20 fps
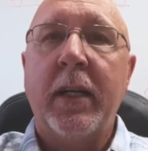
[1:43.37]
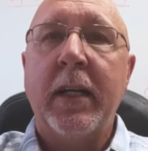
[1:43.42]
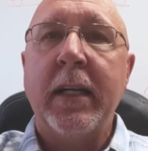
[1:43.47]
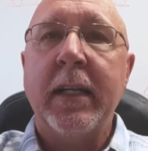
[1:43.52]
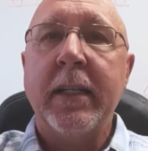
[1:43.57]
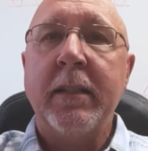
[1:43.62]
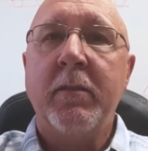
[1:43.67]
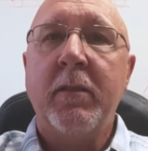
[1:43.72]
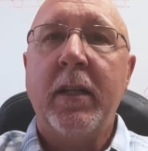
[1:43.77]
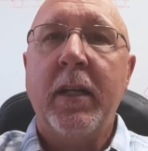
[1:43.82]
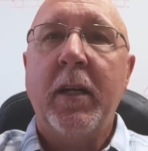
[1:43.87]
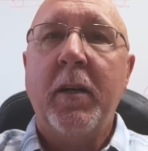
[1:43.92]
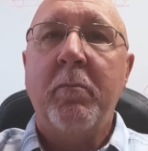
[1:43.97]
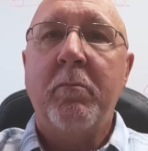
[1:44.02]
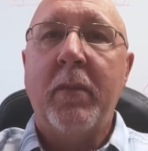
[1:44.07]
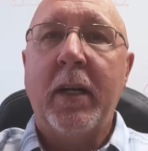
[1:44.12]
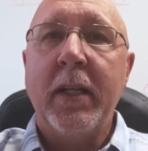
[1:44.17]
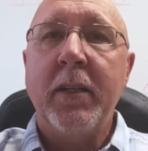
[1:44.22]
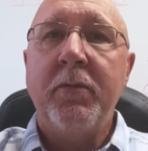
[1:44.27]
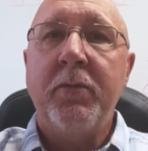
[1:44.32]
I
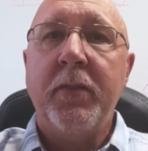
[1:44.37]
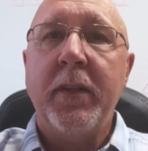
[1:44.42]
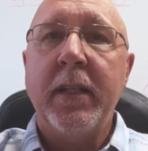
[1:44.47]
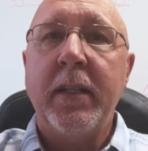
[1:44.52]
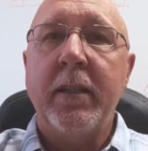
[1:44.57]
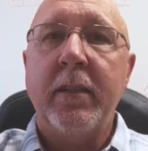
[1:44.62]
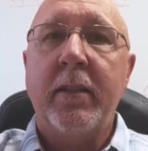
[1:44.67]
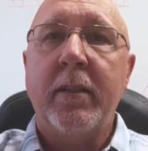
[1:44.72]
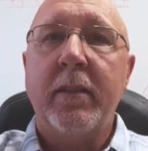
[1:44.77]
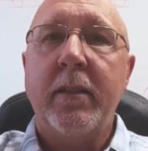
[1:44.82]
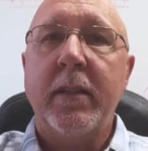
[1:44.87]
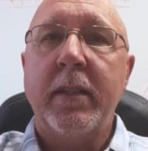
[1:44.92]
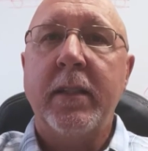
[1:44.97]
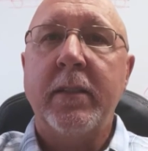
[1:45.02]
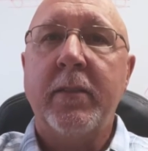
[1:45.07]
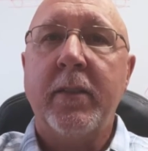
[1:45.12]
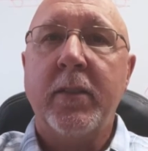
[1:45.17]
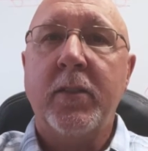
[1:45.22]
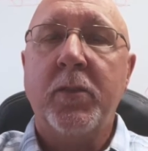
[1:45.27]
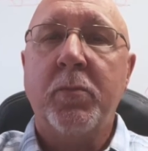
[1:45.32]
my faith
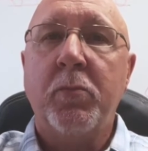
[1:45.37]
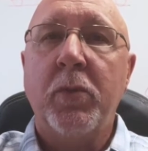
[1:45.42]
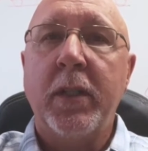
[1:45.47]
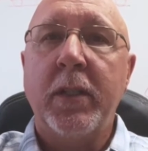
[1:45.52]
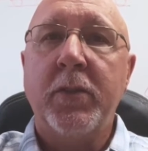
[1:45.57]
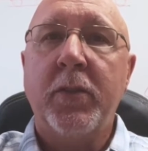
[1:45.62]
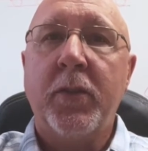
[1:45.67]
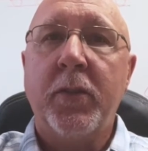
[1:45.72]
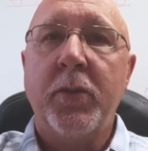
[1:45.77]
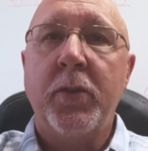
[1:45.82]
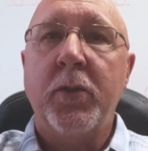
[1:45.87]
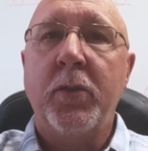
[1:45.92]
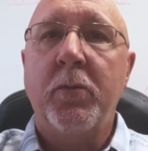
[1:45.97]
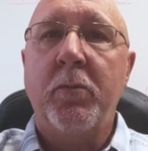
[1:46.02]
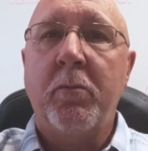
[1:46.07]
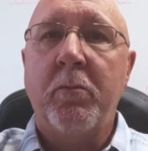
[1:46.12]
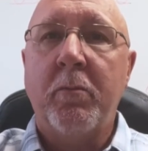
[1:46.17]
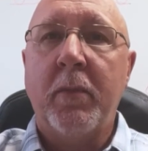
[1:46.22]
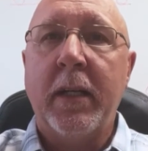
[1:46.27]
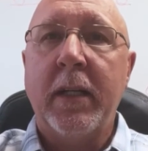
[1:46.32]
is expressed
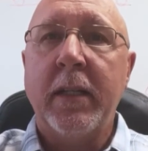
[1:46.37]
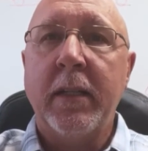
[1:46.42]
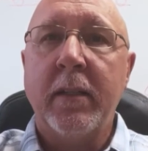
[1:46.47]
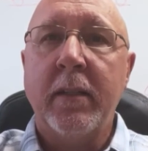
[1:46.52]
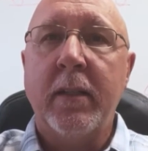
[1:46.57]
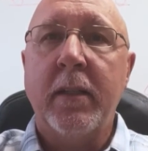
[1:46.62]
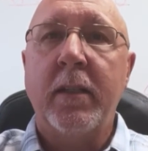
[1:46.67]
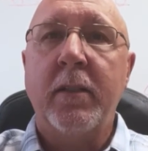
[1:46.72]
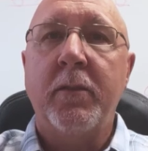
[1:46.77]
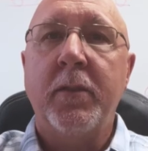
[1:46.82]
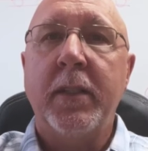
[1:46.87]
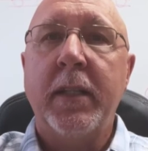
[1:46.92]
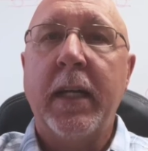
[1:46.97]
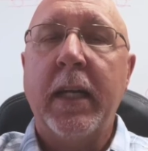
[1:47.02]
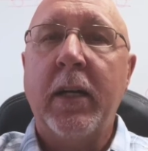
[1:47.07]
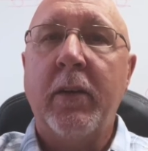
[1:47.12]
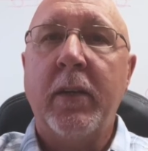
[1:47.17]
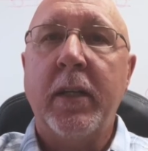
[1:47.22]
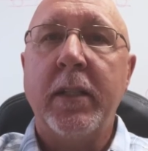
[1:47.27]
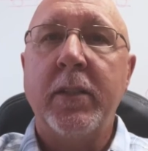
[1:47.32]
through my love and
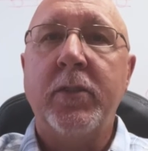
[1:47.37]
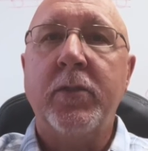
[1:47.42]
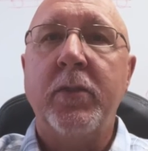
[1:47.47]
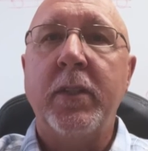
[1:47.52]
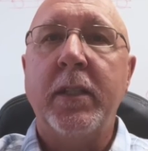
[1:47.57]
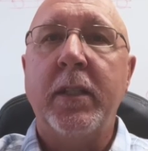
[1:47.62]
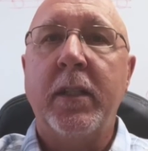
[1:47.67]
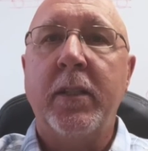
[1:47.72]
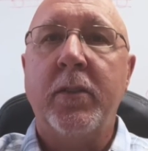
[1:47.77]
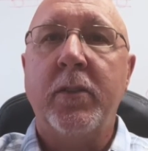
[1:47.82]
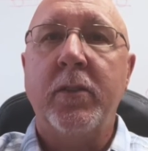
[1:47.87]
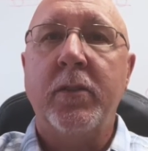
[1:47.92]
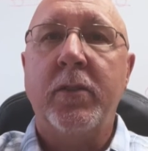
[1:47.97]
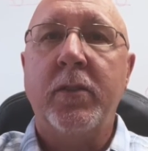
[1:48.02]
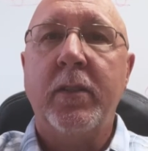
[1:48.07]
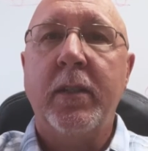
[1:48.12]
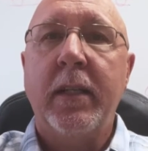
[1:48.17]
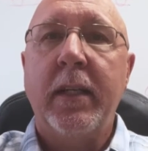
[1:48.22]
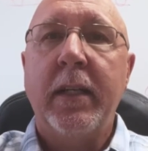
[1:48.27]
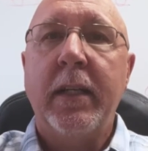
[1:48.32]
how I treat others.